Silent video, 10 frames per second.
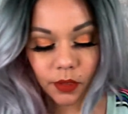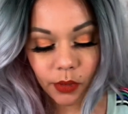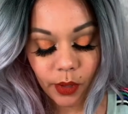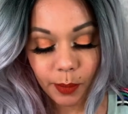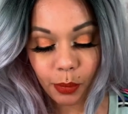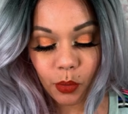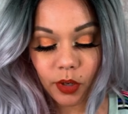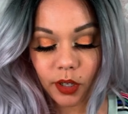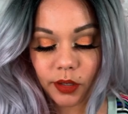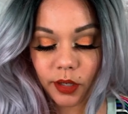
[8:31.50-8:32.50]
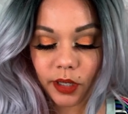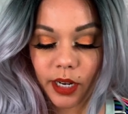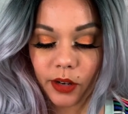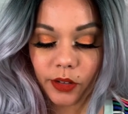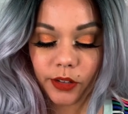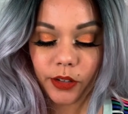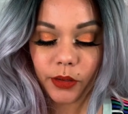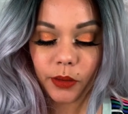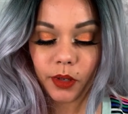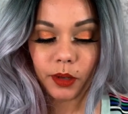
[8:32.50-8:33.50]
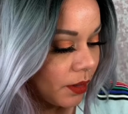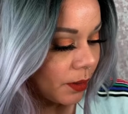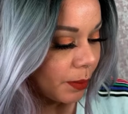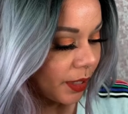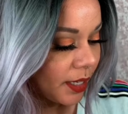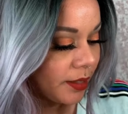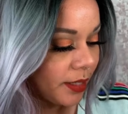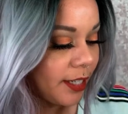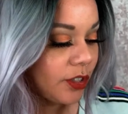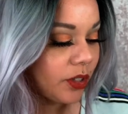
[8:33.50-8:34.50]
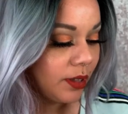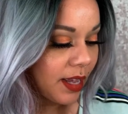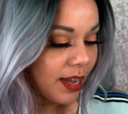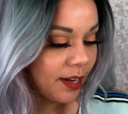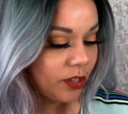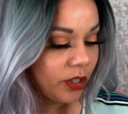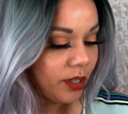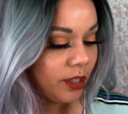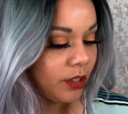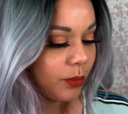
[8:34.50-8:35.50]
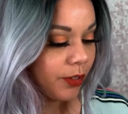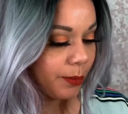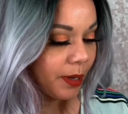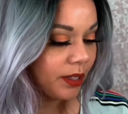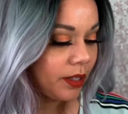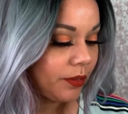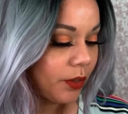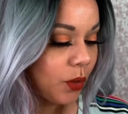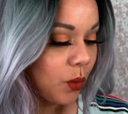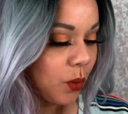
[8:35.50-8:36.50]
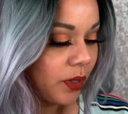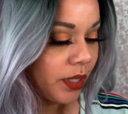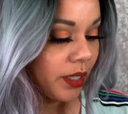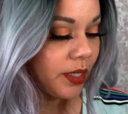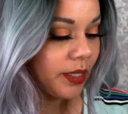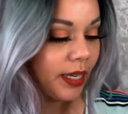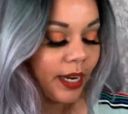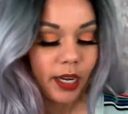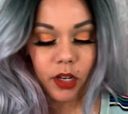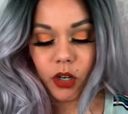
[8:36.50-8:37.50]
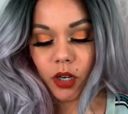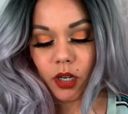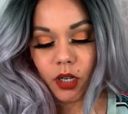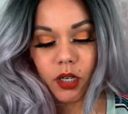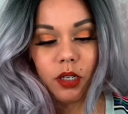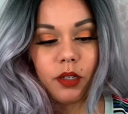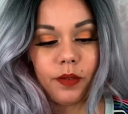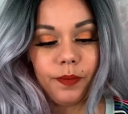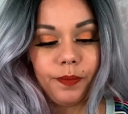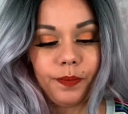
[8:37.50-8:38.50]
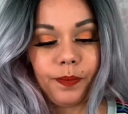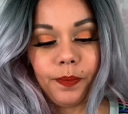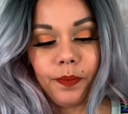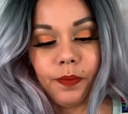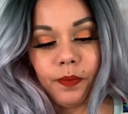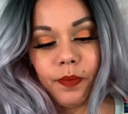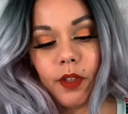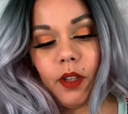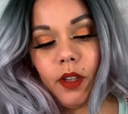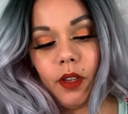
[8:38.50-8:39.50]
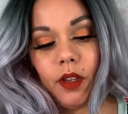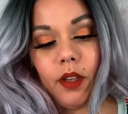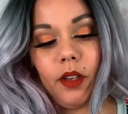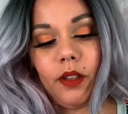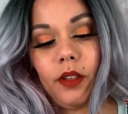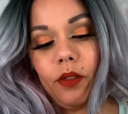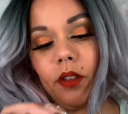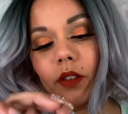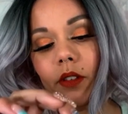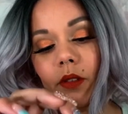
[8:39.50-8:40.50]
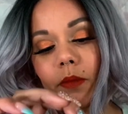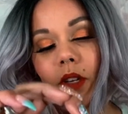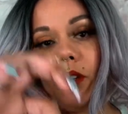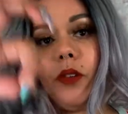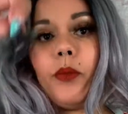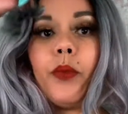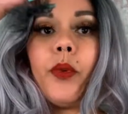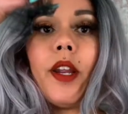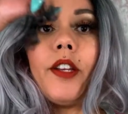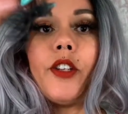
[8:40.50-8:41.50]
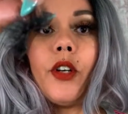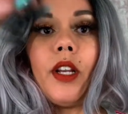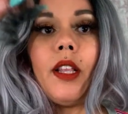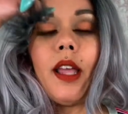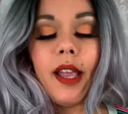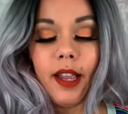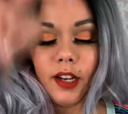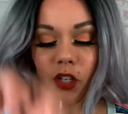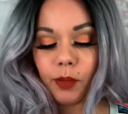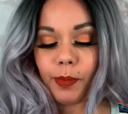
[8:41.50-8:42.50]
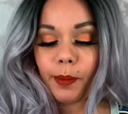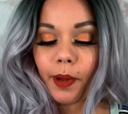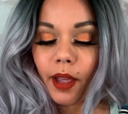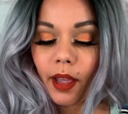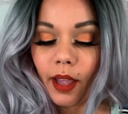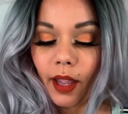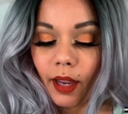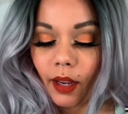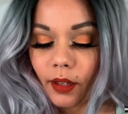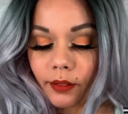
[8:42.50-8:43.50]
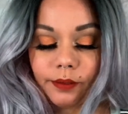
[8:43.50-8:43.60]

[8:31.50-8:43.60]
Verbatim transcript: So I poured it to the count of two. Place each lash in its respective gold container. Okay, so this is my right dirty lash. Bye-bye.